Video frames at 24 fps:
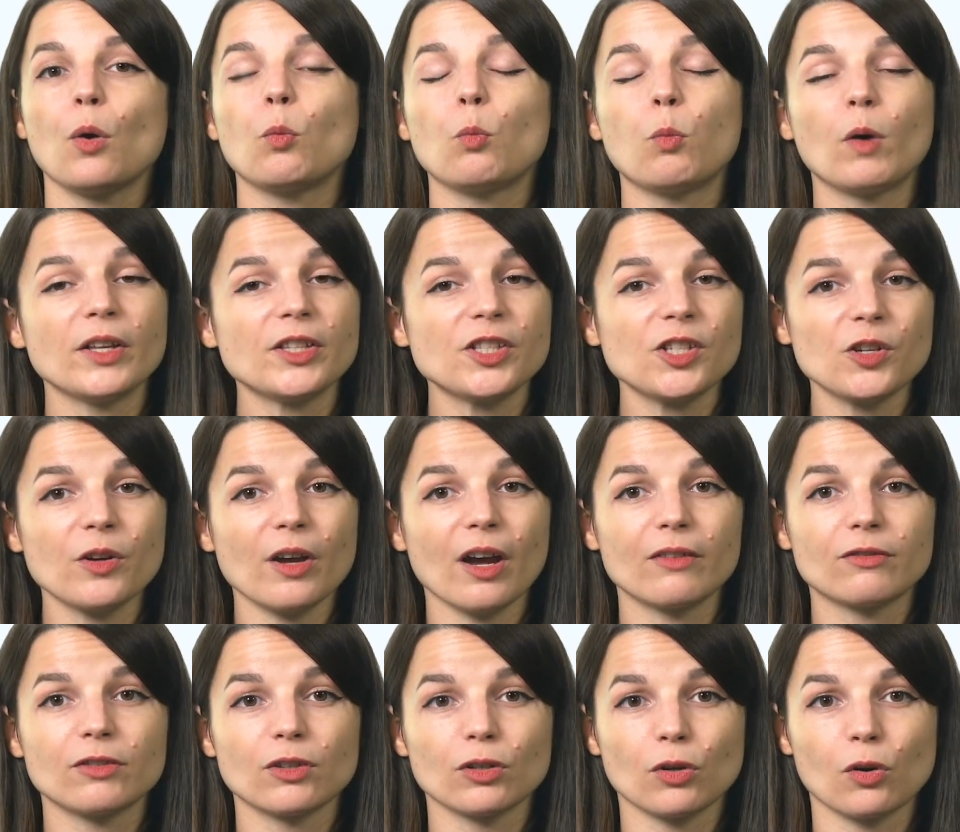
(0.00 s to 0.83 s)
Once you
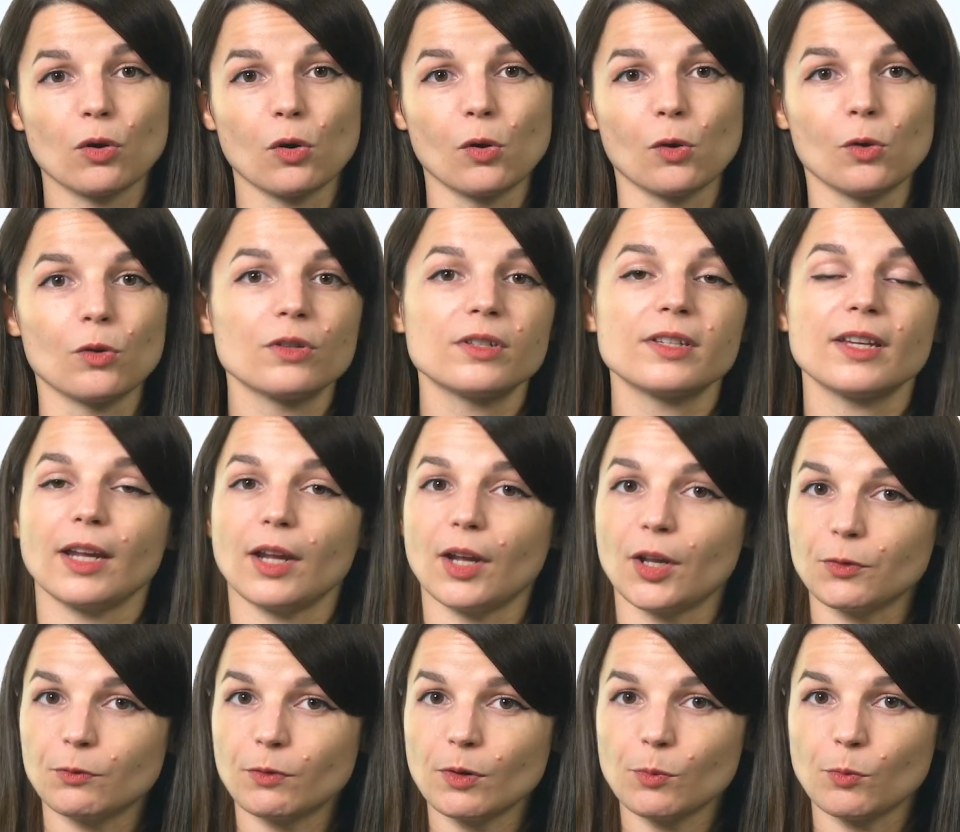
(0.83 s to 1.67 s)
have your goals
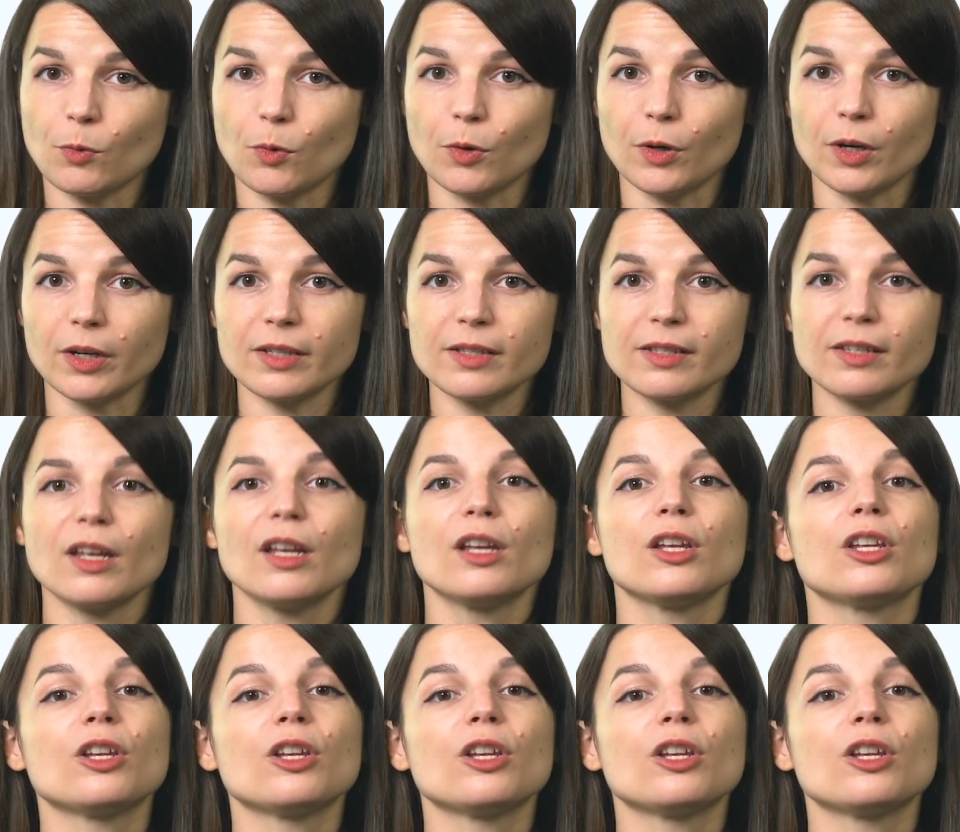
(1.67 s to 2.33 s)
and rewards,